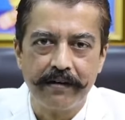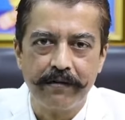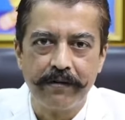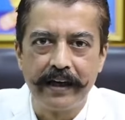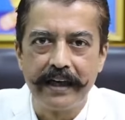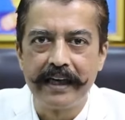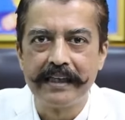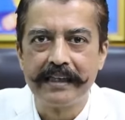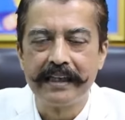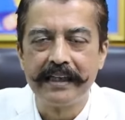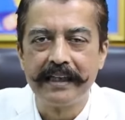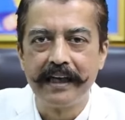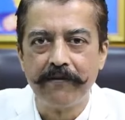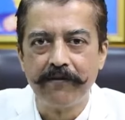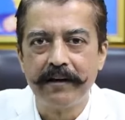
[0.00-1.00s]
Whereas
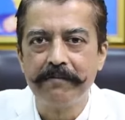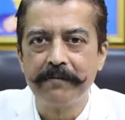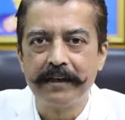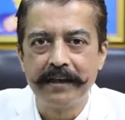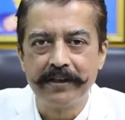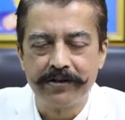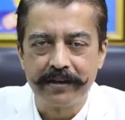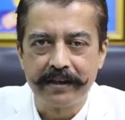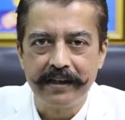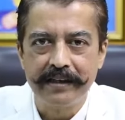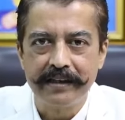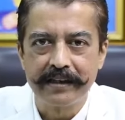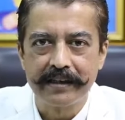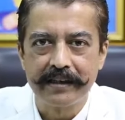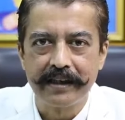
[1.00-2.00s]
in developed countries,